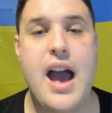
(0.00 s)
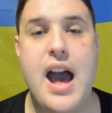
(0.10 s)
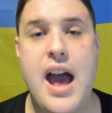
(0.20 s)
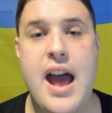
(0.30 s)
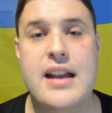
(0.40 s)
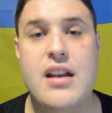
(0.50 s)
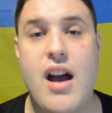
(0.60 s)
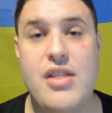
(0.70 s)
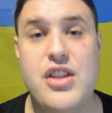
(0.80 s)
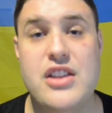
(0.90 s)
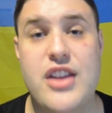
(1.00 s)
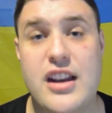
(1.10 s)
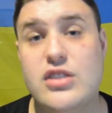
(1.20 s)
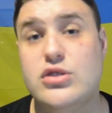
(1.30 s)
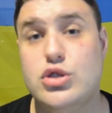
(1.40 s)
and I think that
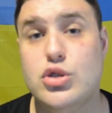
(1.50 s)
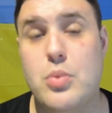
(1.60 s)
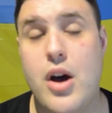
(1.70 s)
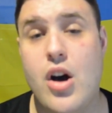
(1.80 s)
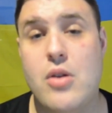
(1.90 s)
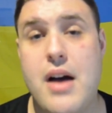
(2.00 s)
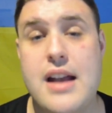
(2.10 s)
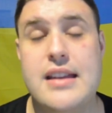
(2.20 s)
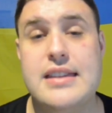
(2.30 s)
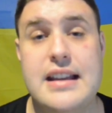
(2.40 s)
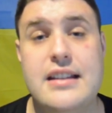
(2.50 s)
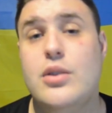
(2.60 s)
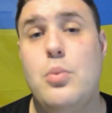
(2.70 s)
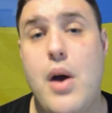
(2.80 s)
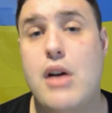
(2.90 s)
it'll do well and I think it's
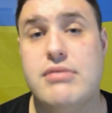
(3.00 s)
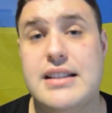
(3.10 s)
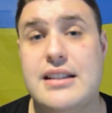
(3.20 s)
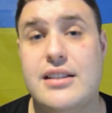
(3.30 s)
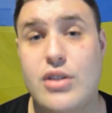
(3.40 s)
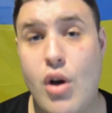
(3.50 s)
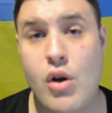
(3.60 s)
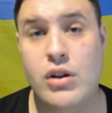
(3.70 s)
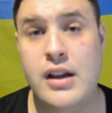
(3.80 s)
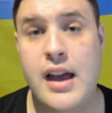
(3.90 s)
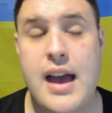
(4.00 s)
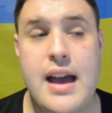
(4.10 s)
a well written song